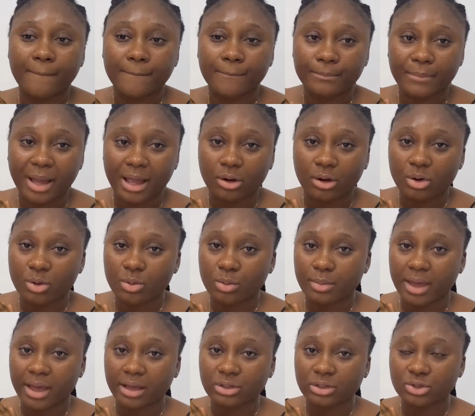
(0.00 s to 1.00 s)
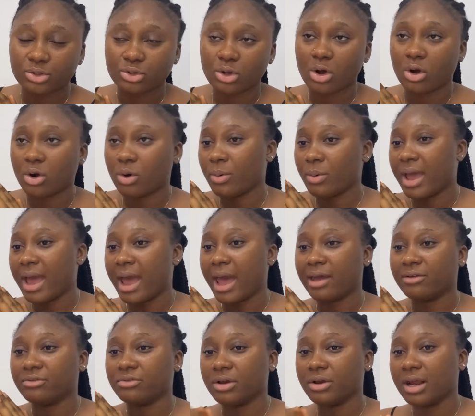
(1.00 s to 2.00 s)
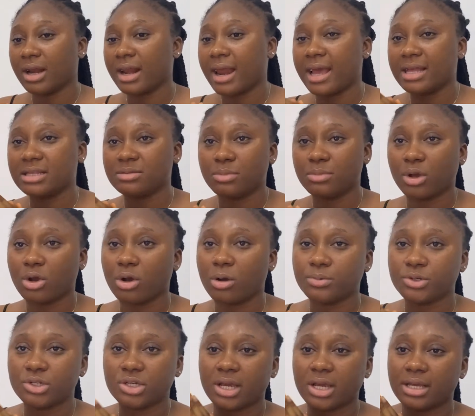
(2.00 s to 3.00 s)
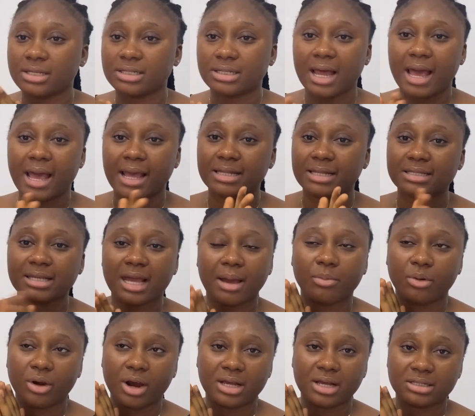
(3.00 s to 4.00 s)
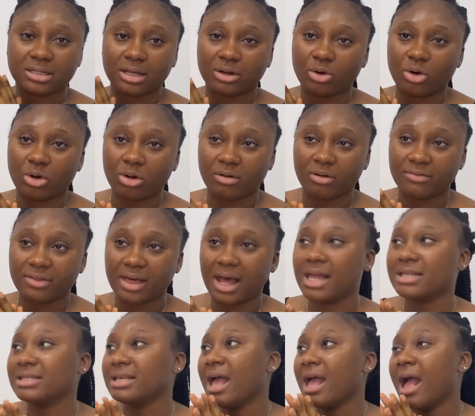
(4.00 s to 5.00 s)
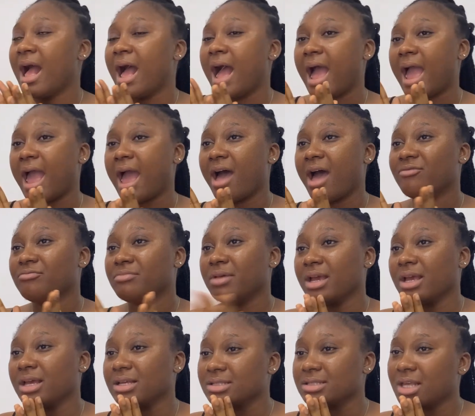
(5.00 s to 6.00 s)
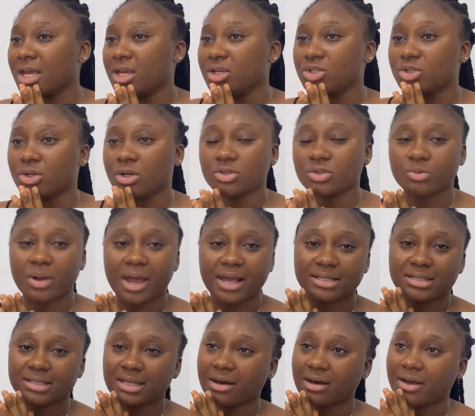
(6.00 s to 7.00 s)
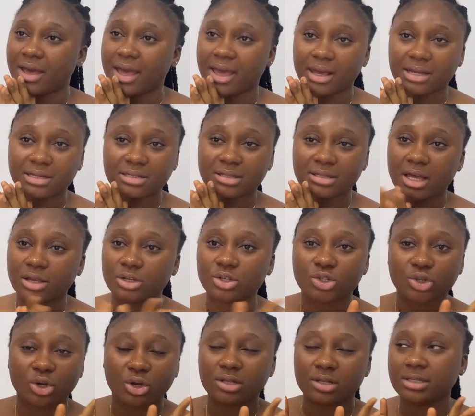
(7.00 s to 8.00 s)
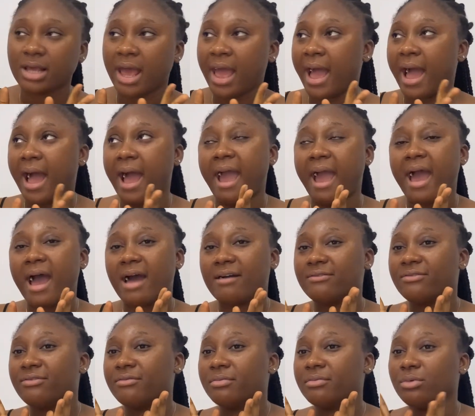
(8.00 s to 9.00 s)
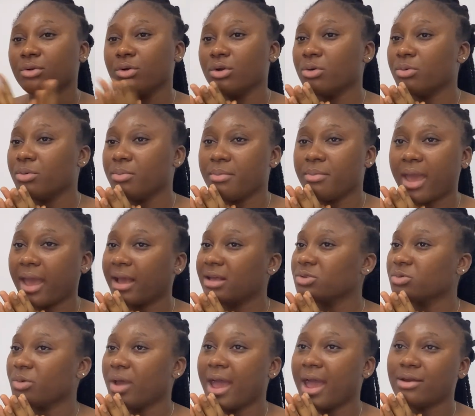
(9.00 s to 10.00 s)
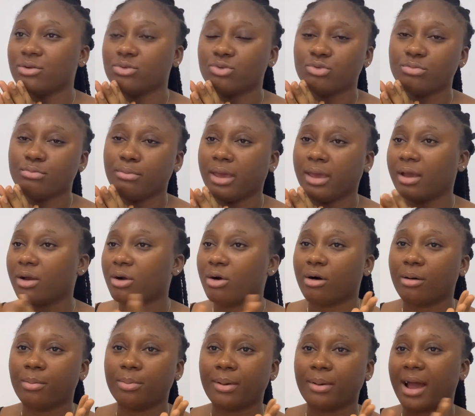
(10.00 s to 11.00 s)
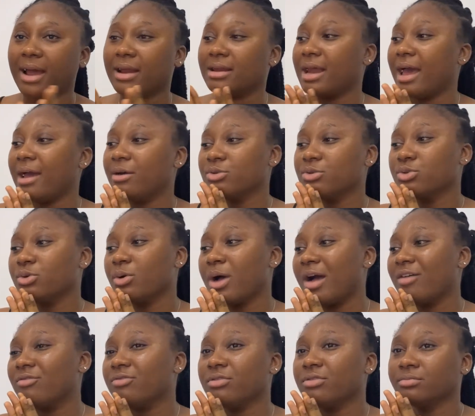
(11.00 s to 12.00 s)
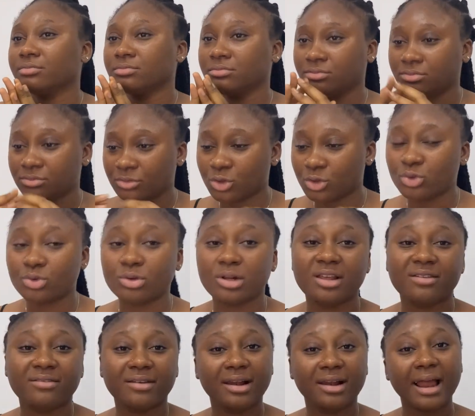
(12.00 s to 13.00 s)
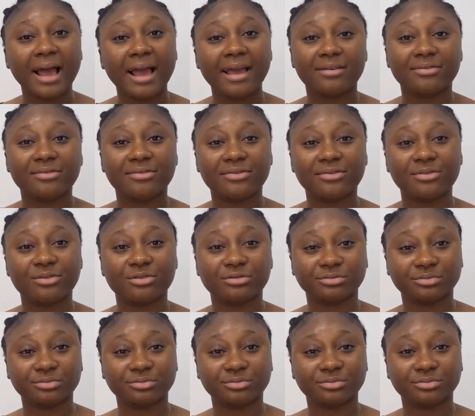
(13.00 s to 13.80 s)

my Glow With Meg store where I have ring lights, makeup chairs, lights, cameras and all of that. I have Meg extensions where I sell hair extensions. I have Glow With Megs where I do makeup and I also have to live a life.